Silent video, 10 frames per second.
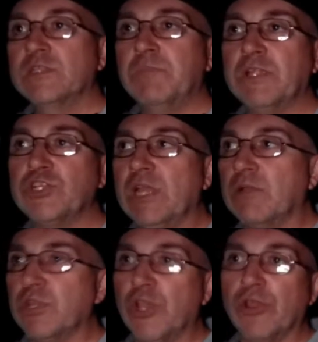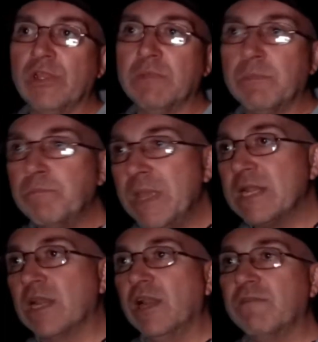Especially out here in the
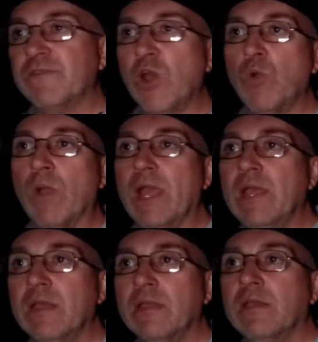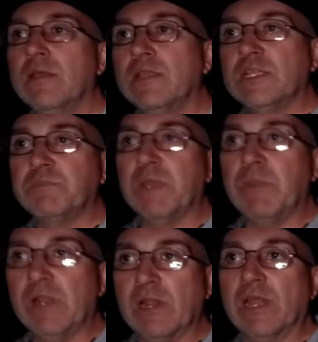middle of nowhere.
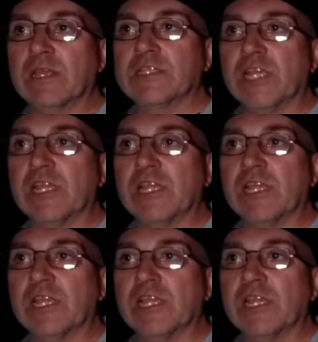People are like